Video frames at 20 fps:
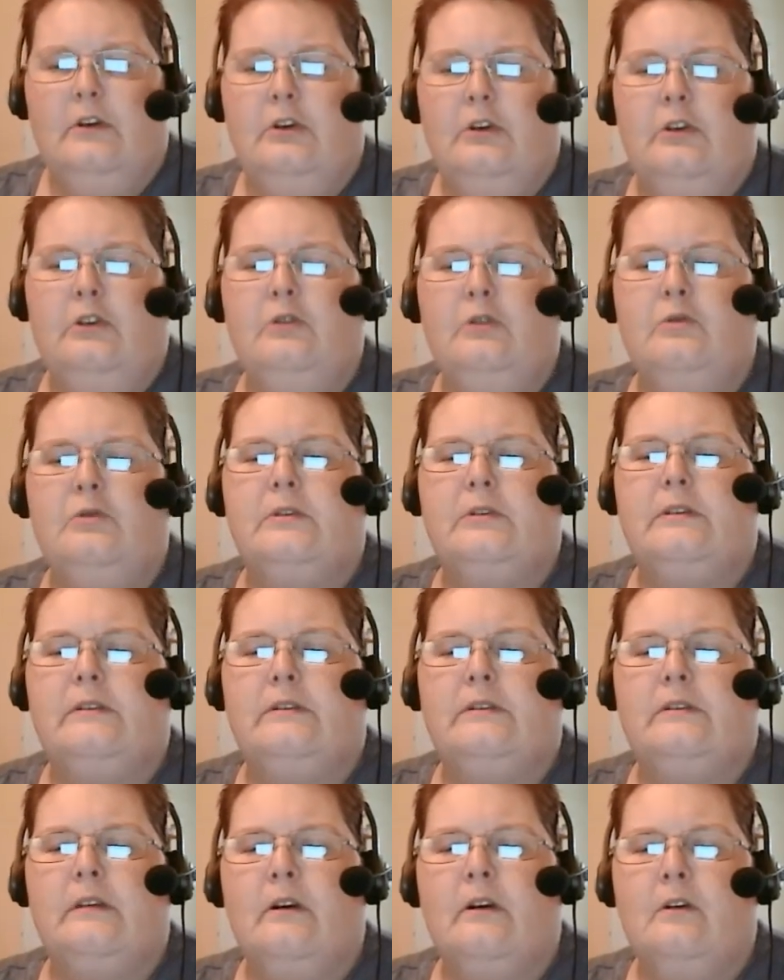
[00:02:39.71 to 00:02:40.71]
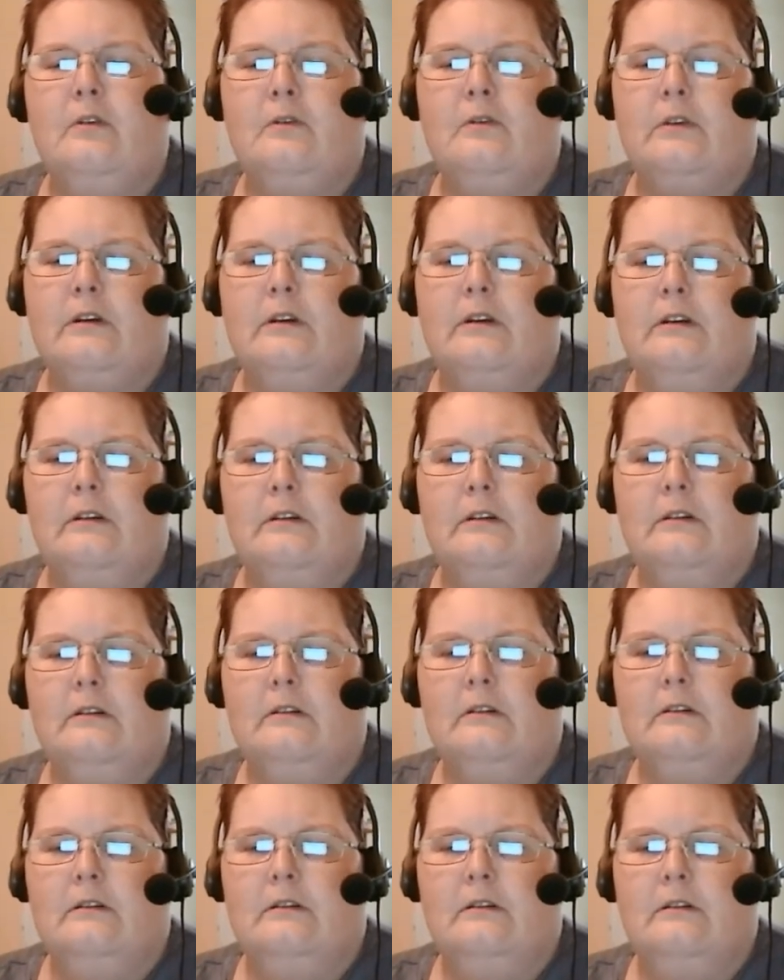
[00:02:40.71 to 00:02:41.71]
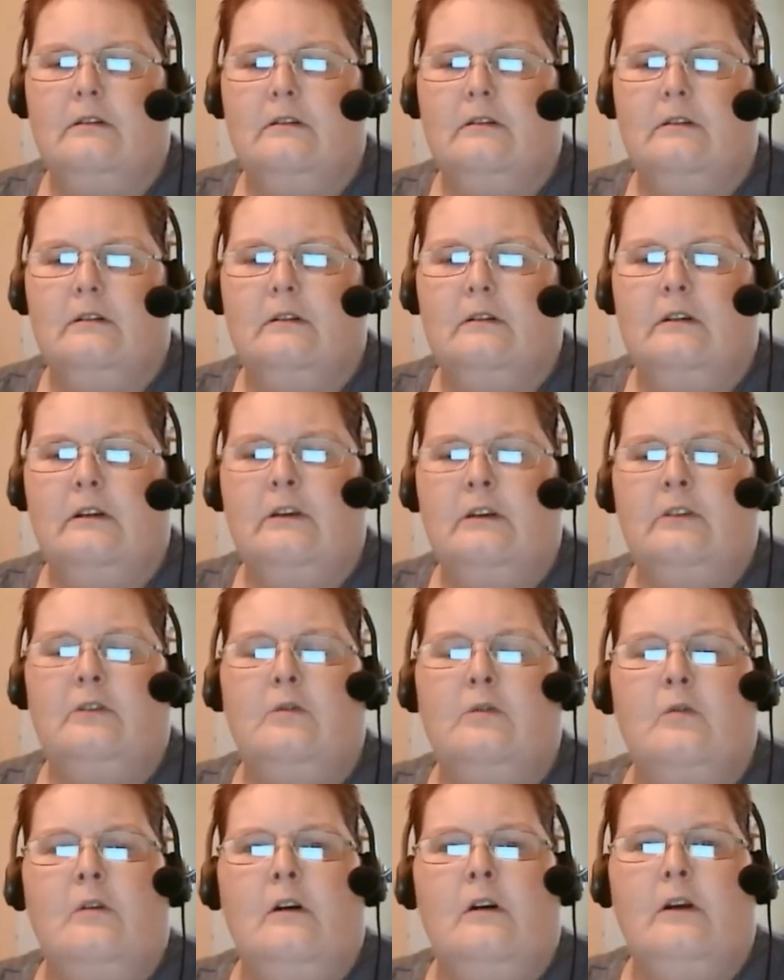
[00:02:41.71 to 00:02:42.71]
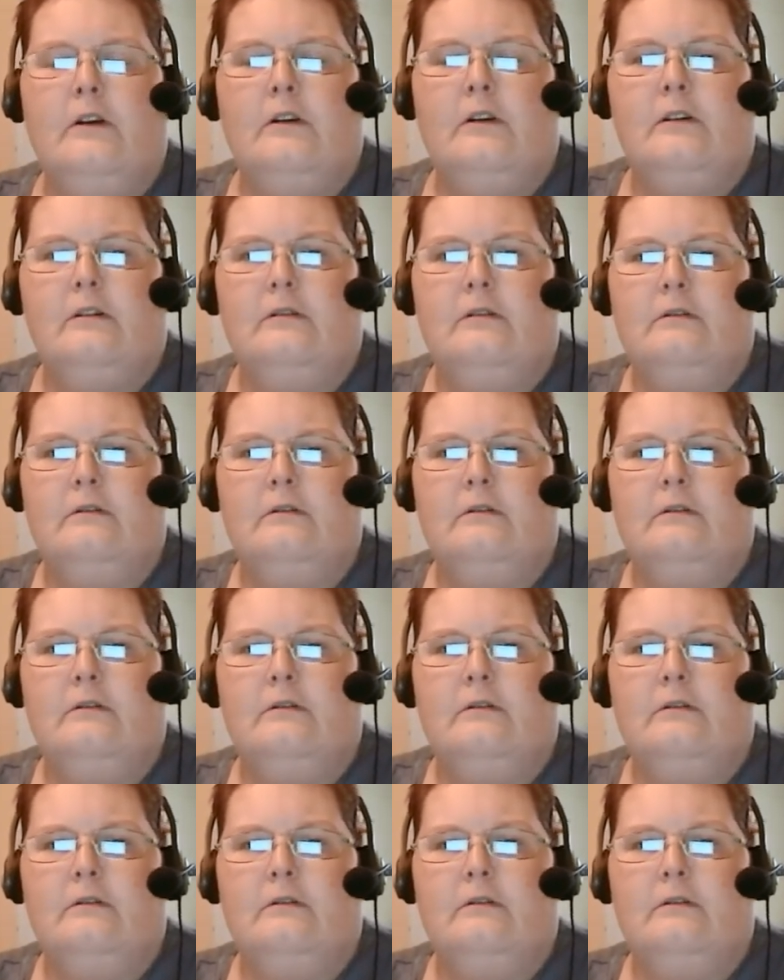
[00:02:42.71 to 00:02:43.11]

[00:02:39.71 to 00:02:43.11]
You soak in the water.